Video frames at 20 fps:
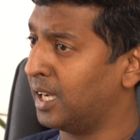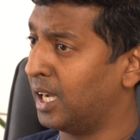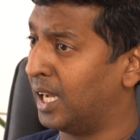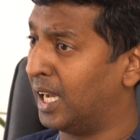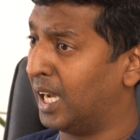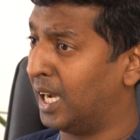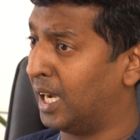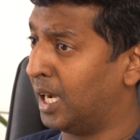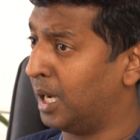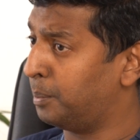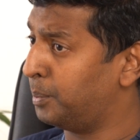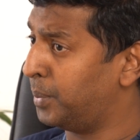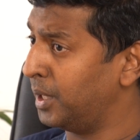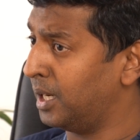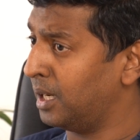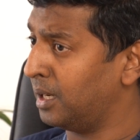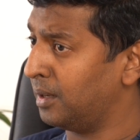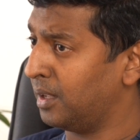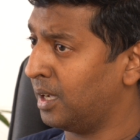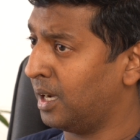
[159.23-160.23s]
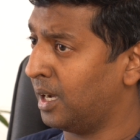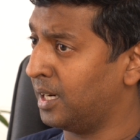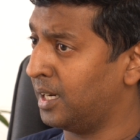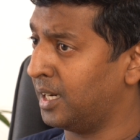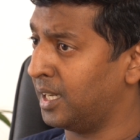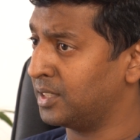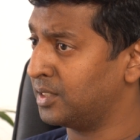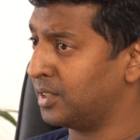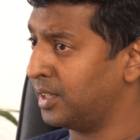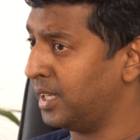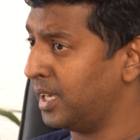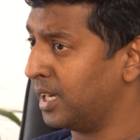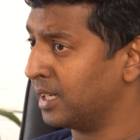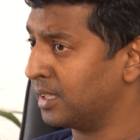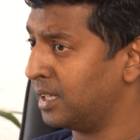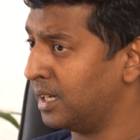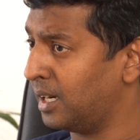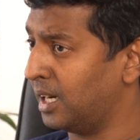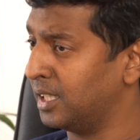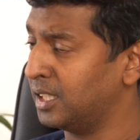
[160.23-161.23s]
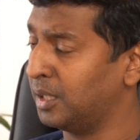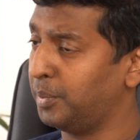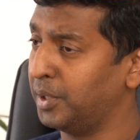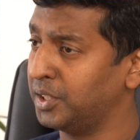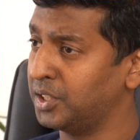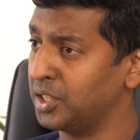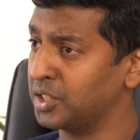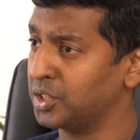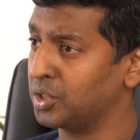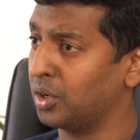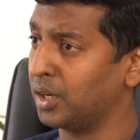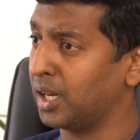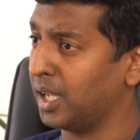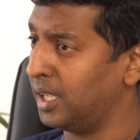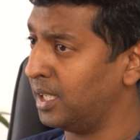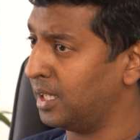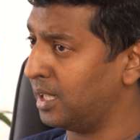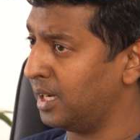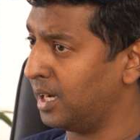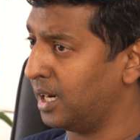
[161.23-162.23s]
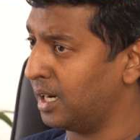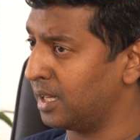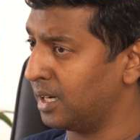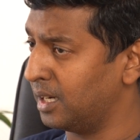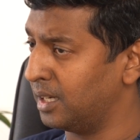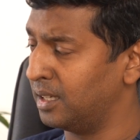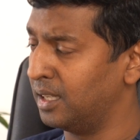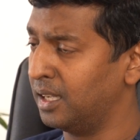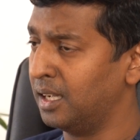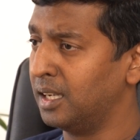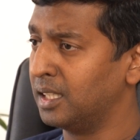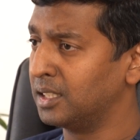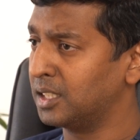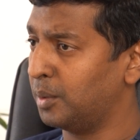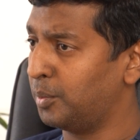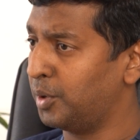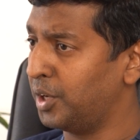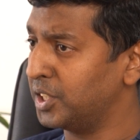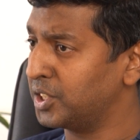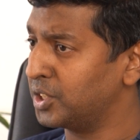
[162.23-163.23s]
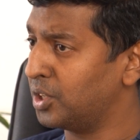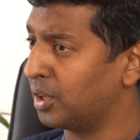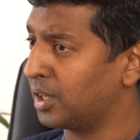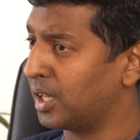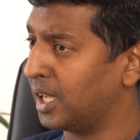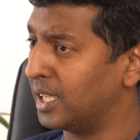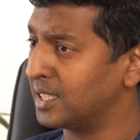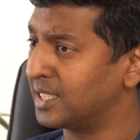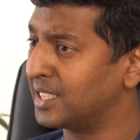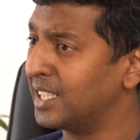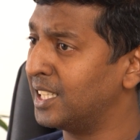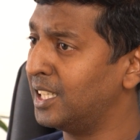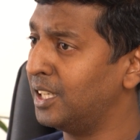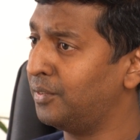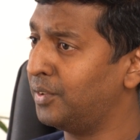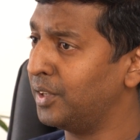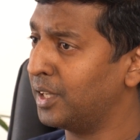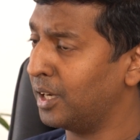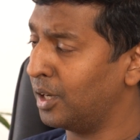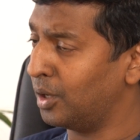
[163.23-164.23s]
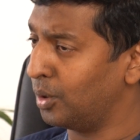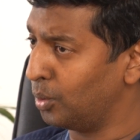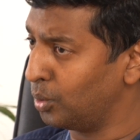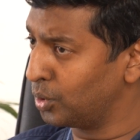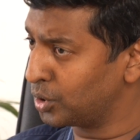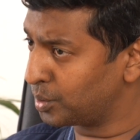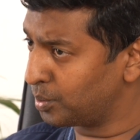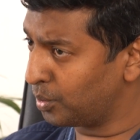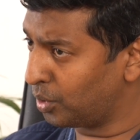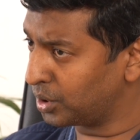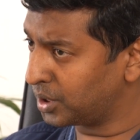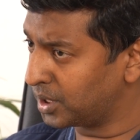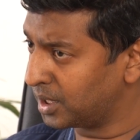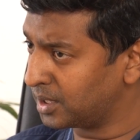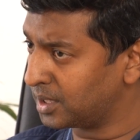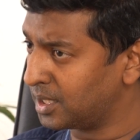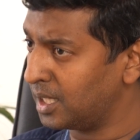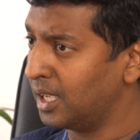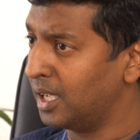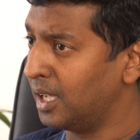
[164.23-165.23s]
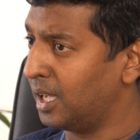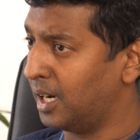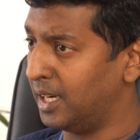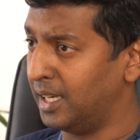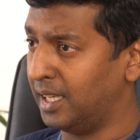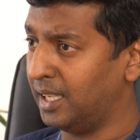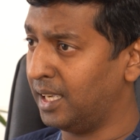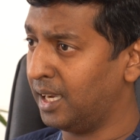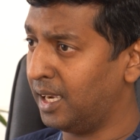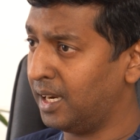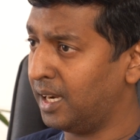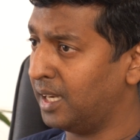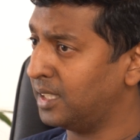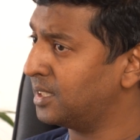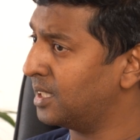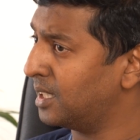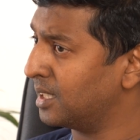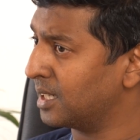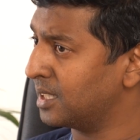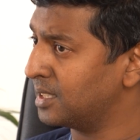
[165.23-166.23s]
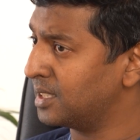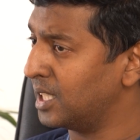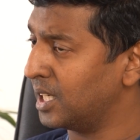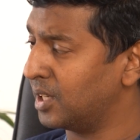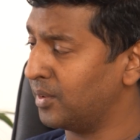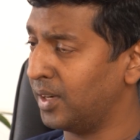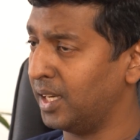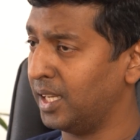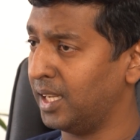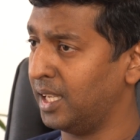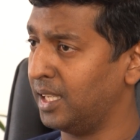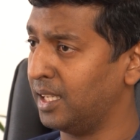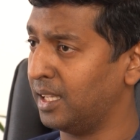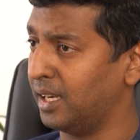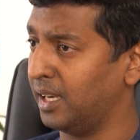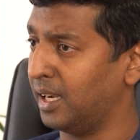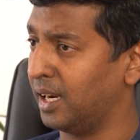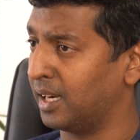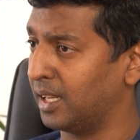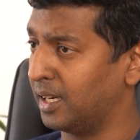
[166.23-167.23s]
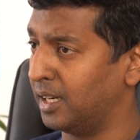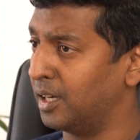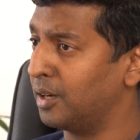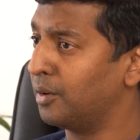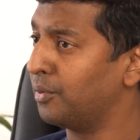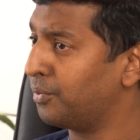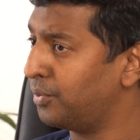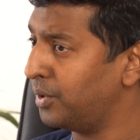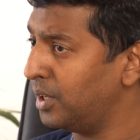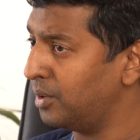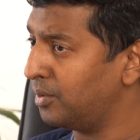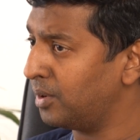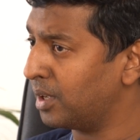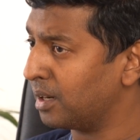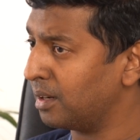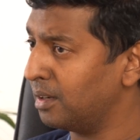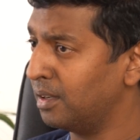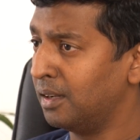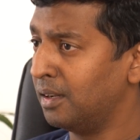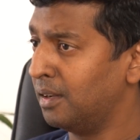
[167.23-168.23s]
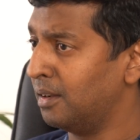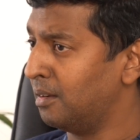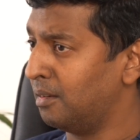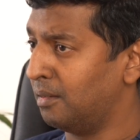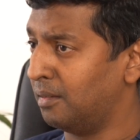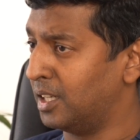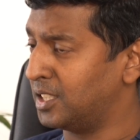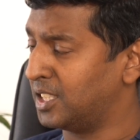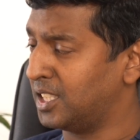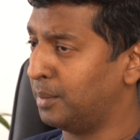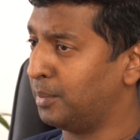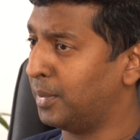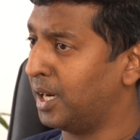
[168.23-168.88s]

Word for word: a pill and it has reacted and the patient has got a high creatinine. Somebody has got a significant loose motions, dehydration, consequently high creatinine. Fever, let's say